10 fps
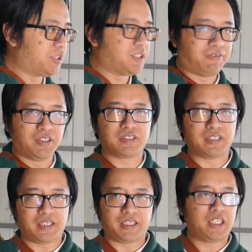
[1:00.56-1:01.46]
his first
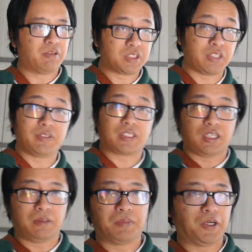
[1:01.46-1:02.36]
day, he was given a
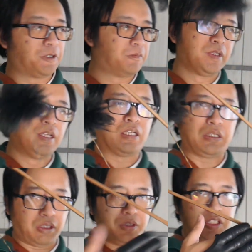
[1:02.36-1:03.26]
club bow,
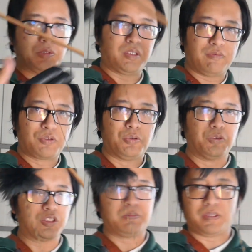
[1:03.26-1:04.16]
not this one of
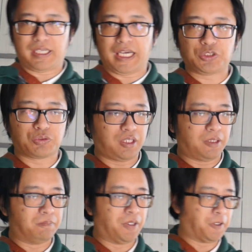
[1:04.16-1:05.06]
course, but an actual
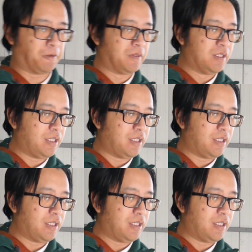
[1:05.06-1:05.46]
club bow.